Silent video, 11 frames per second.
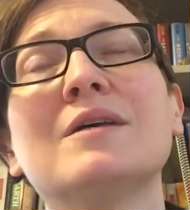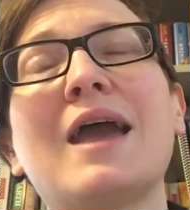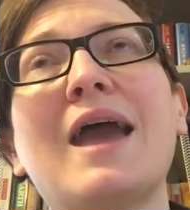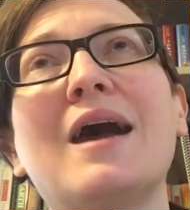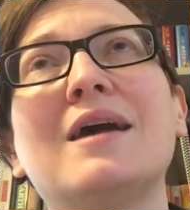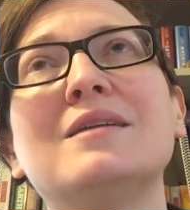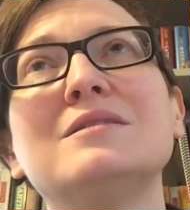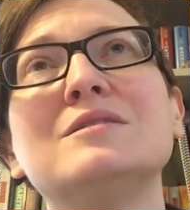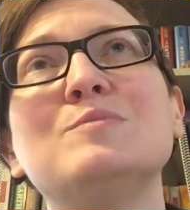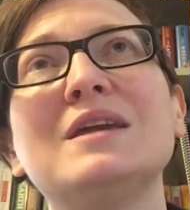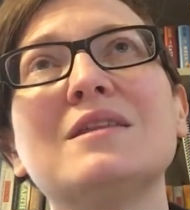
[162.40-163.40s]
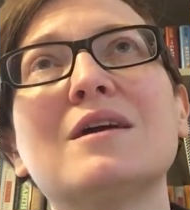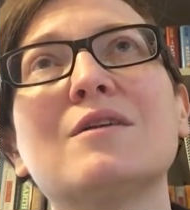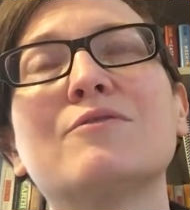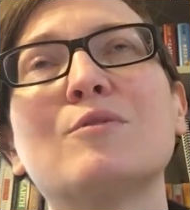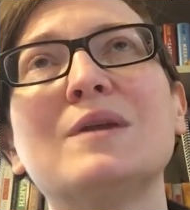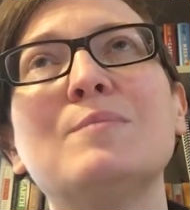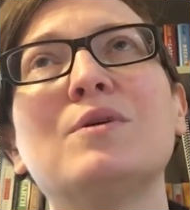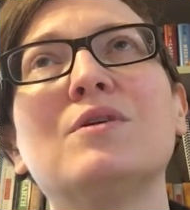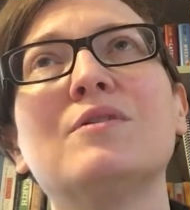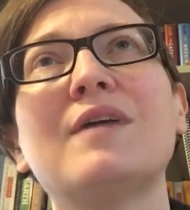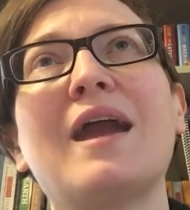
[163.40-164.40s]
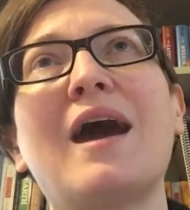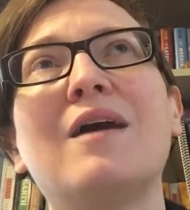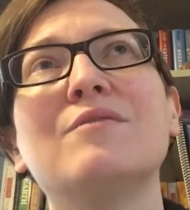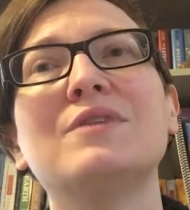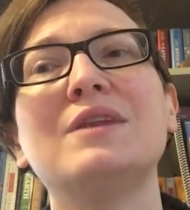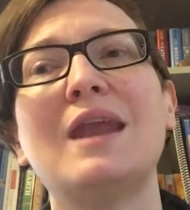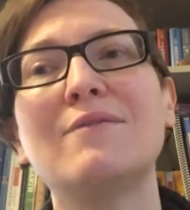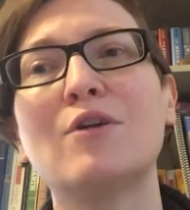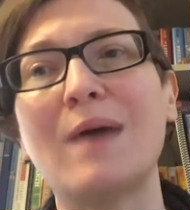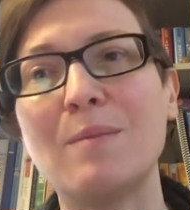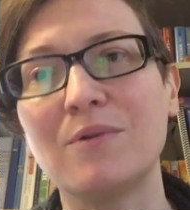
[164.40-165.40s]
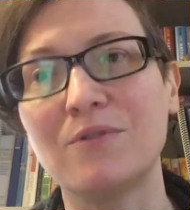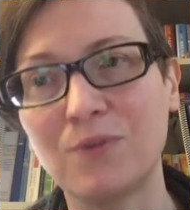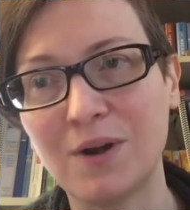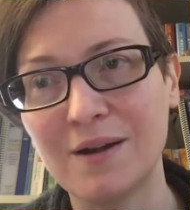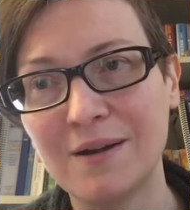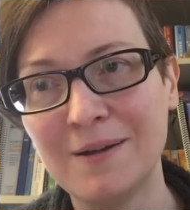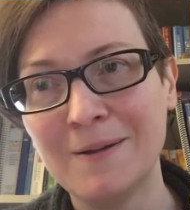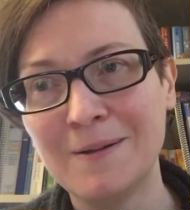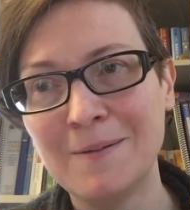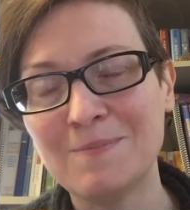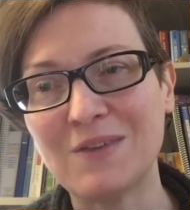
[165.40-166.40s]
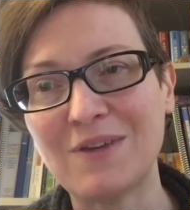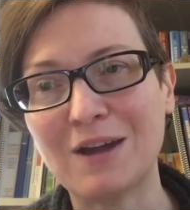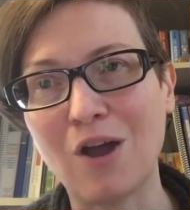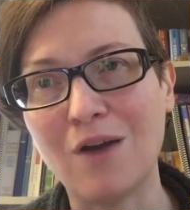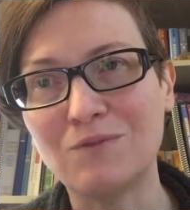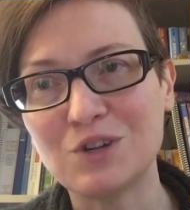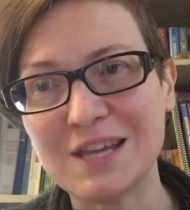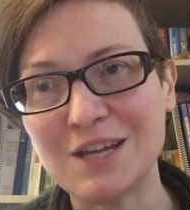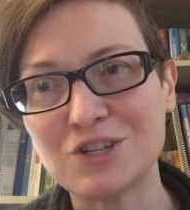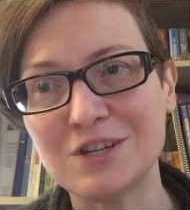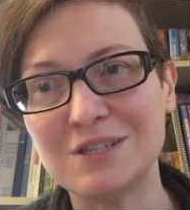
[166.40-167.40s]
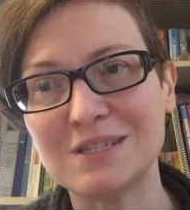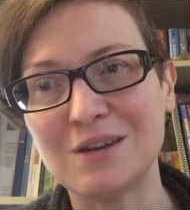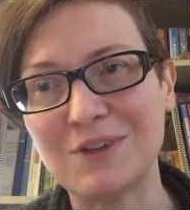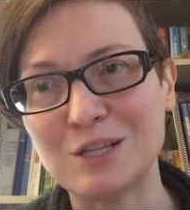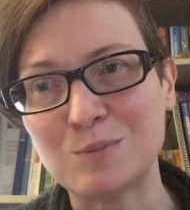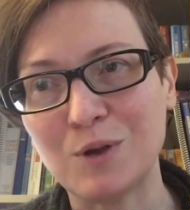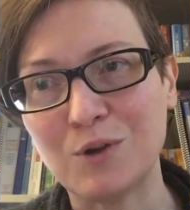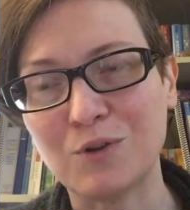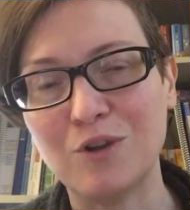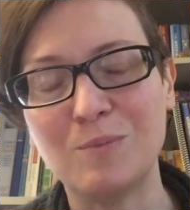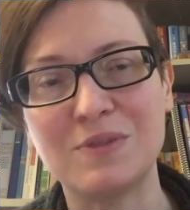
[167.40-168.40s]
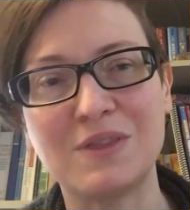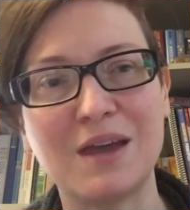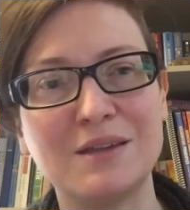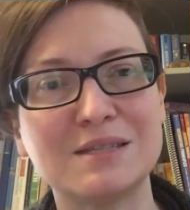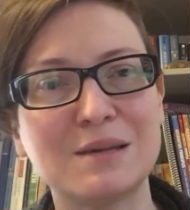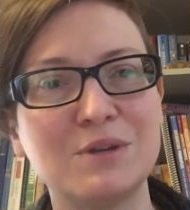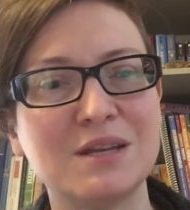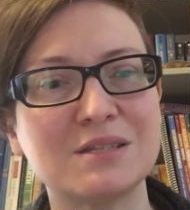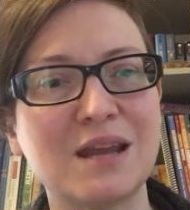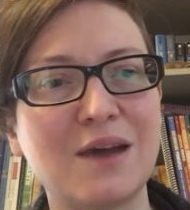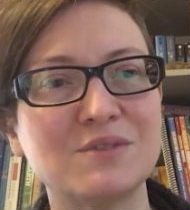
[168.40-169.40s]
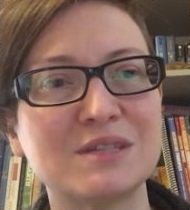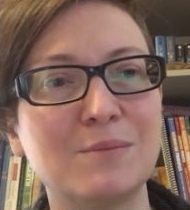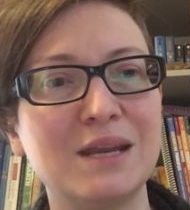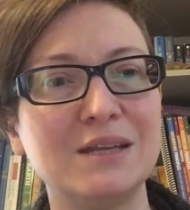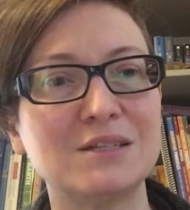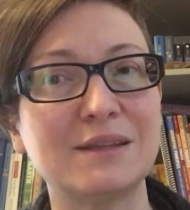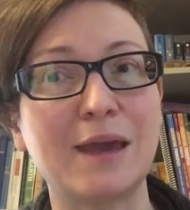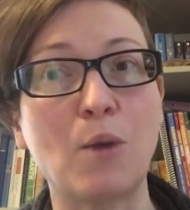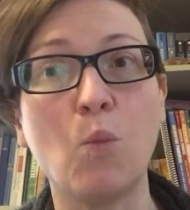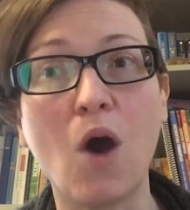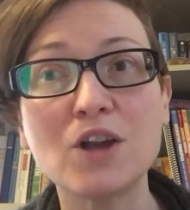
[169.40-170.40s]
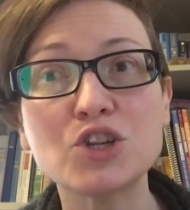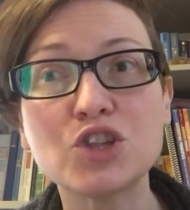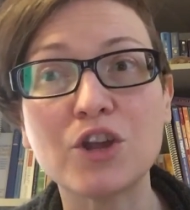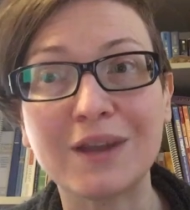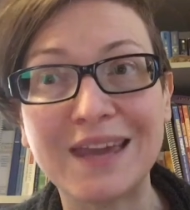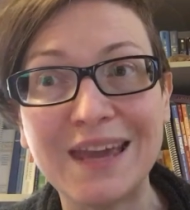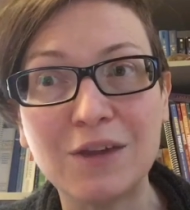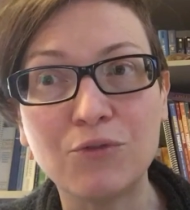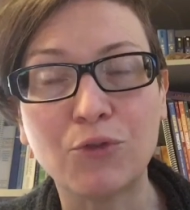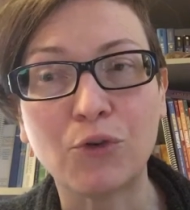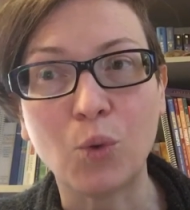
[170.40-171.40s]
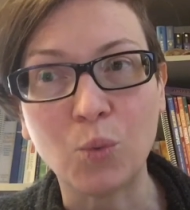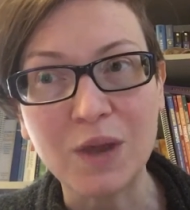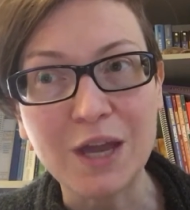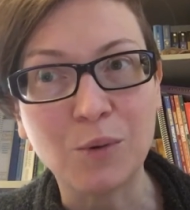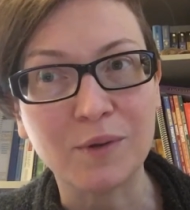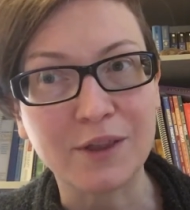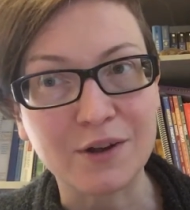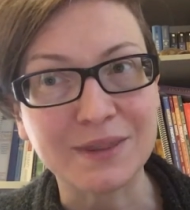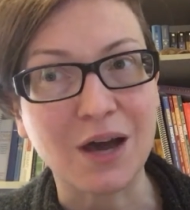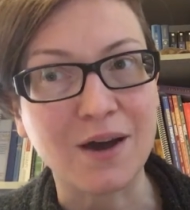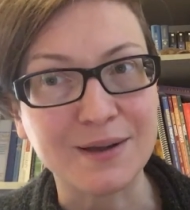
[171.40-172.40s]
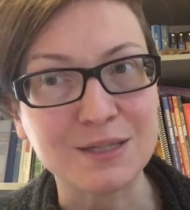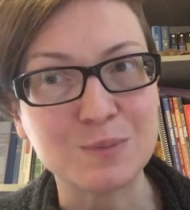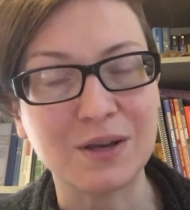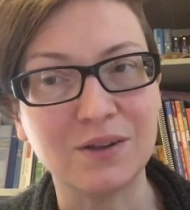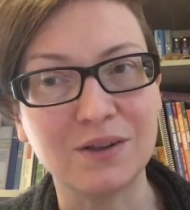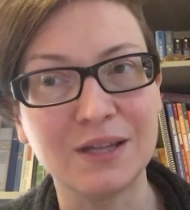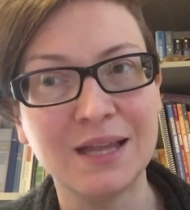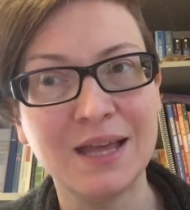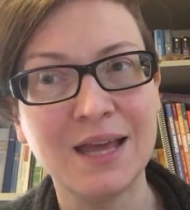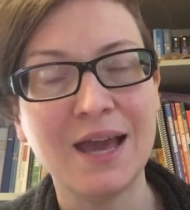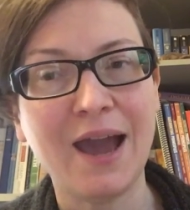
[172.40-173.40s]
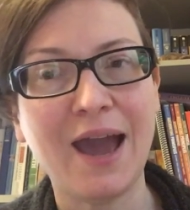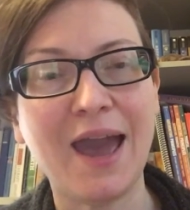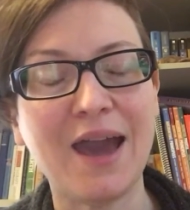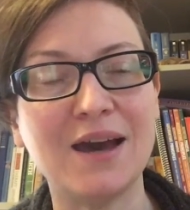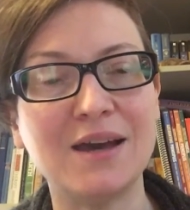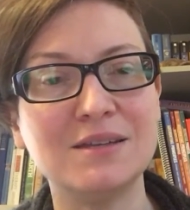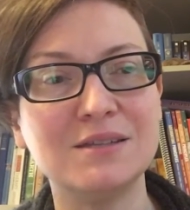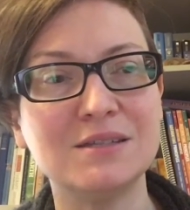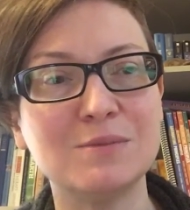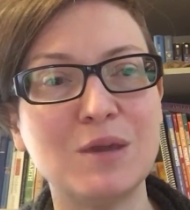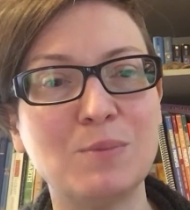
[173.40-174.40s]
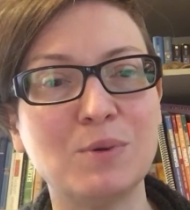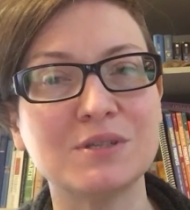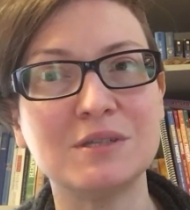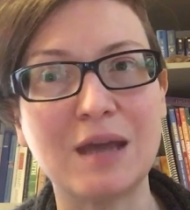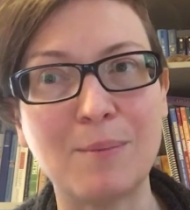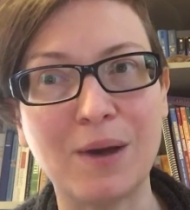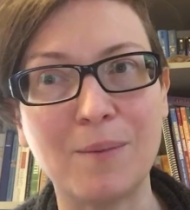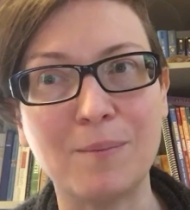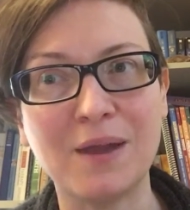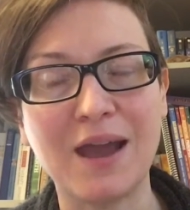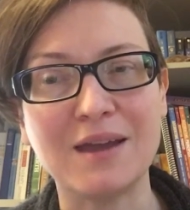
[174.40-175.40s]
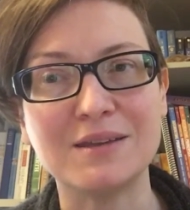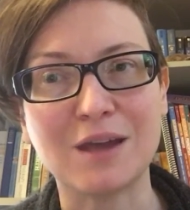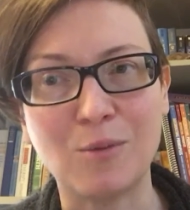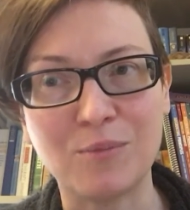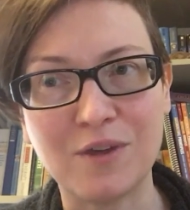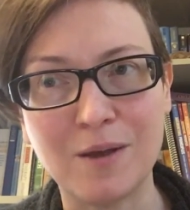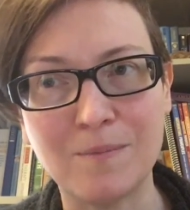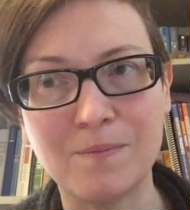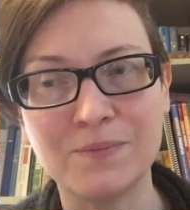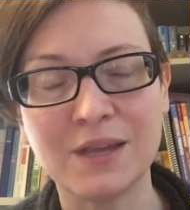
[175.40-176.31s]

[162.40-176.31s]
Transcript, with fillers: and be there for people they have never met before they've had conversations in a Facebook group, but then someone doesn't have somebody to like watch their kid for a week while they're in the hospital. And people step up and help them.